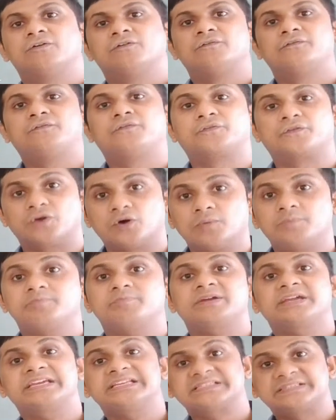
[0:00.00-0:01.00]

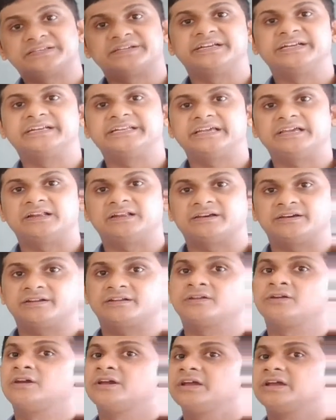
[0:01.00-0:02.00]
from his retailer,
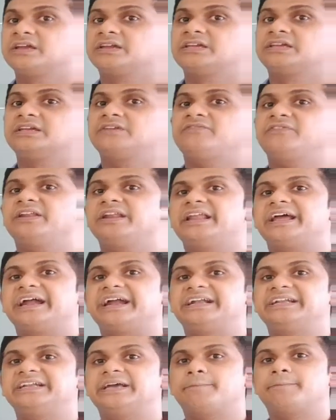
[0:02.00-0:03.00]
he will
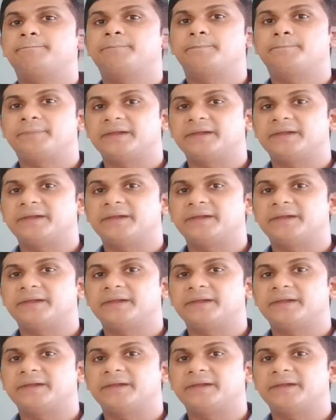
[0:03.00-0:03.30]
end up